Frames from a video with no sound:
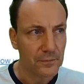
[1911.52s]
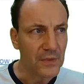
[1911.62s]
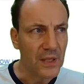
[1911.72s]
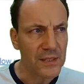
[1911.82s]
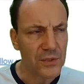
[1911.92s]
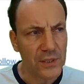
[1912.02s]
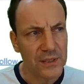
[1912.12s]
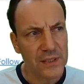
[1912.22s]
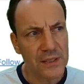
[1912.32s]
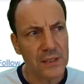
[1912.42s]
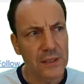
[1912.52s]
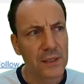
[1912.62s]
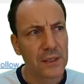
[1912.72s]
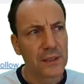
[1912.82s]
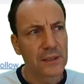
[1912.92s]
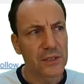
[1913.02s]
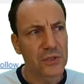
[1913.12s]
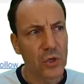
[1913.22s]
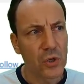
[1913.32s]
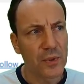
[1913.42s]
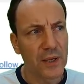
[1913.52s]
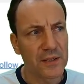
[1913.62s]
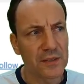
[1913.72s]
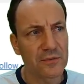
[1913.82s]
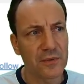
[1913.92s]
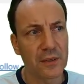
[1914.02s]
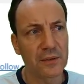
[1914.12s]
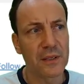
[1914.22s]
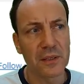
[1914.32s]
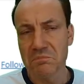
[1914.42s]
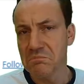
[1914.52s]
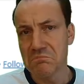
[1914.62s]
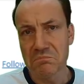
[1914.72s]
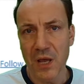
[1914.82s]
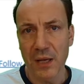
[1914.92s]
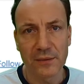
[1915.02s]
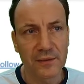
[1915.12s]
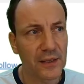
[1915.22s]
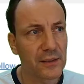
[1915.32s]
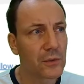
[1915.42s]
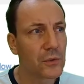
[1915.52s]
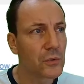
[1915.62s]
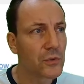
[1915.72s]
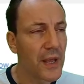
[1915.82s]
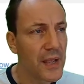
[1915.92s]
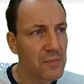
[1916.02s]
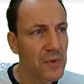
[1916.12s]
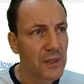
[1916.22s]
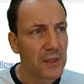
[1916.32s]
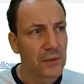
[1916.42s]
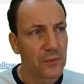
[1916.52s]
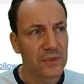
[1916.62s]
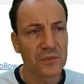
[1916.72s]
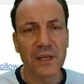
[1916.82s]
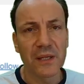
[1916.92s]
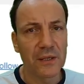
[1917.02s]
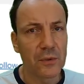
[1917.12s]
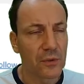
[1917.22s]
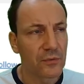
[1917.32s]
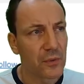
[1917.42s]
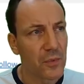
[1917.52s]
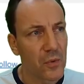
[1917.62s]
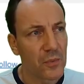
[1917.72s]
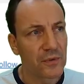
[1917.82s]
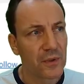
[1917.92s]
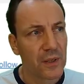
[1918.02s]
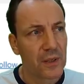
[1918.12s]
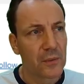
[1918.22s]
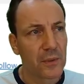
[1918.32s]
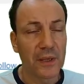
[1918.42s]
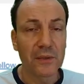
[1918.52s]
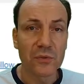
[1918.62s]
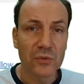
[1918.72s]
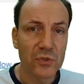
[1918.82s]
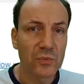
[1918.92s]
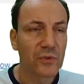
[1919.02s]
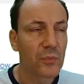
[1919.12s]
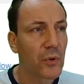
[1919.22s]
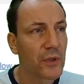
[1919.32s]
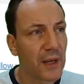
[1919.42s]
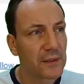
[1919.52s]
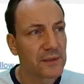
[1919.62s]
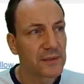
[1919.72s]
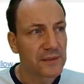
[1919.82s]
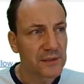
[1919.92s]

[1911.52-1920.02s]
As you can see, this job has a very technical name, which we can ignore for the moment. What I just want to point out at this